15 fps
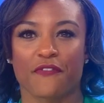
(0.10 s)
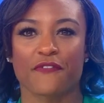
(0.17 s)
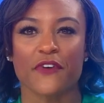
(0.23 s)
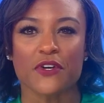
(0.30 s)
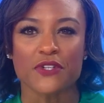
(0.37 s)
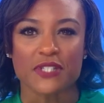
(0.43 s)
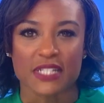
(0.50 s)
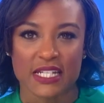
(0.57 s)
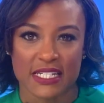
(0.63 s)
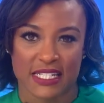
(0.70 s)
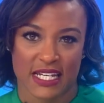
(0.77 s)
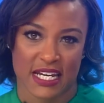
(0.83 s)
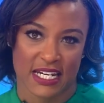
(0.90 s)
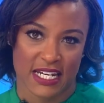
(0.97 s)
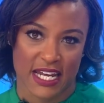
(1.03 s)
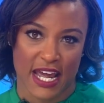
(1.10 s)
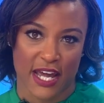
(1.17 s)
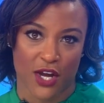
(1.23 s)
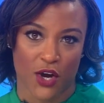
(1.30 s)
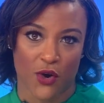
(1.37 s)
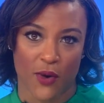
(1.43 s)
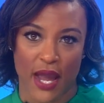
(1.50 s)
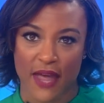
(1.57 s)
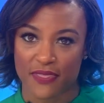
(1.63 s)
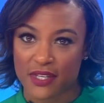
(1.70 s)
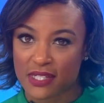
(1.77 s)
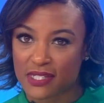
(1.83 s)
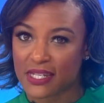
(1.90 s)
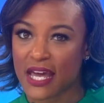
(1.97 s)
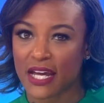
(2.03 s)
first in San Diego
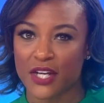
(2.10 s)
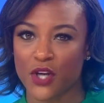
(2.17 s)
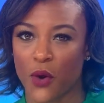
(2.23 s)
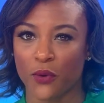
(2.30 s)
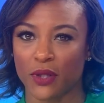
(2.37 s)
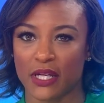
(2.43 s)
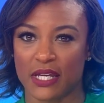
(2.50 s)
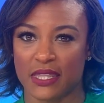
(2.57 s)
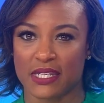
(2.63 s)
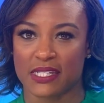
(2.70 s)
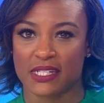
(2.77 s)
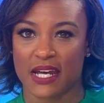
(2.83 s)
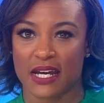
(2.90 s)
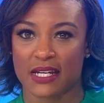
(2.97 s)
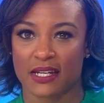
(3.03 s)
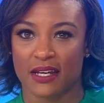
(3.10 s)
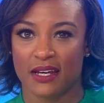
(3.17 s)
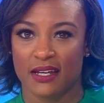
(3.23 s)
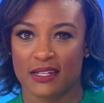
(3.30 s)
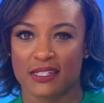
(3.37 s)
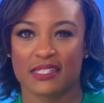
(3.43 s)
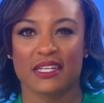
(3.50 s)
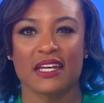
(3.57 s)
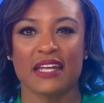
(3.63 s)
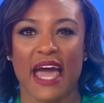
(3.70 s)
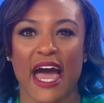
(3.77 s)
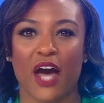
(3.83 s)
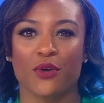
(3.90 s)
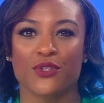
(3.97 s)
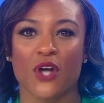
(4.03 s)
and the second only in the state,
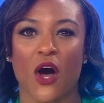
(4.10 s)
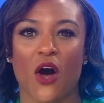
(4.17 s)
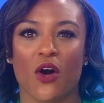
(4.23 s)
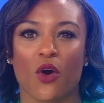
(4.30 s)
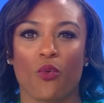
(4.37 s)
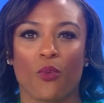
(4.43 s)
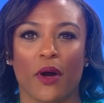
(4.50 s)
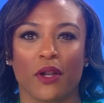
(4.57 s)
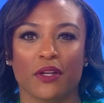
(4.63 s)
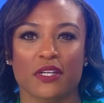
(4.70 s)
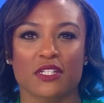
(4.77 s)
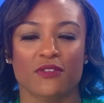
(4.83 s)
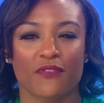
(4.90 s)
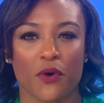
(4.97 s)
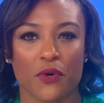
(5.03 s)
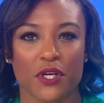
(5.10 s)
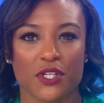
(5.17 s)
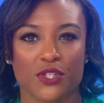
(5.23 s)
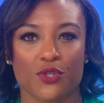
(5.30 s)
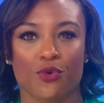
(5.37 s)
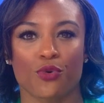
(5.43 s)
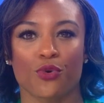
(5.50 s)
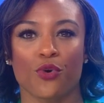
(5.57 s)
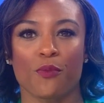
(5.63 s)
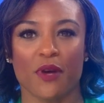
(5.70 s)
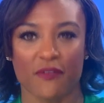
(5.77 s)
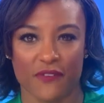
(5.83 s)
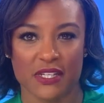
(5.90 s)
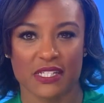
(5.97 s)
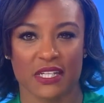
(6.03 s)
Scenthound Dog Wellness-Focused
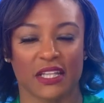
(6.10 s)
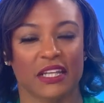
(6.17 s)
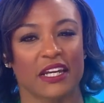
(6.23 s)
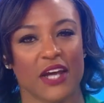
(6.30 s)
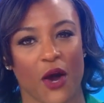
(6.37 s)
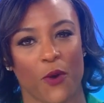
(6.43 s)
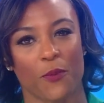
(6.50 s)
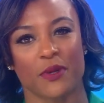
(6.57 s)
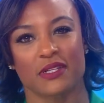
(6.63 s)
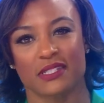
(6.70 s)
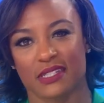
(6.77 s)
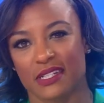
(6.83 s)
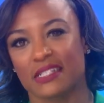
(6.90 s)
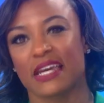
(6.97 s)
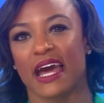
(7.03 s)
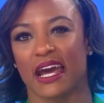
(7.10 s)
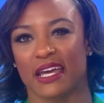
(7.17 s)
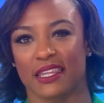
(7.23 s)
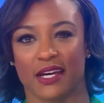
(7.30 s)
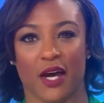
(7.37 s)
Grooming Facility opens today. The